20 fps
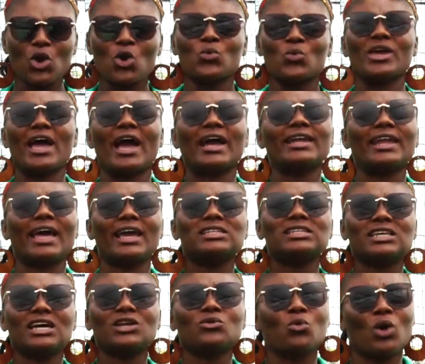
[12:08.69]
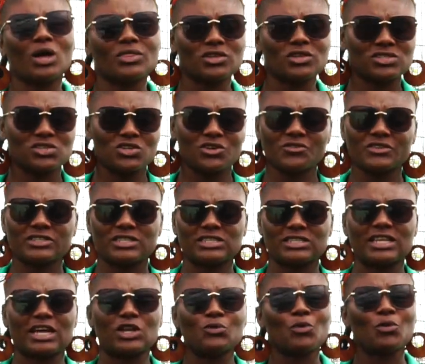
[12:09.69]
we highlighted what the services
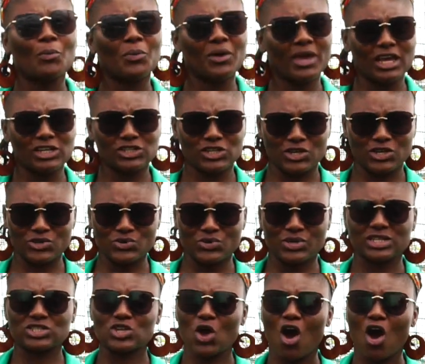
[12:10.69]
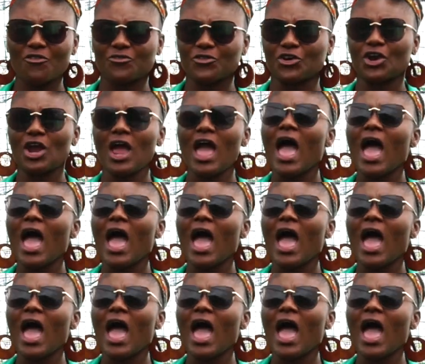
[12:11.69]
that the Propagation Unit offer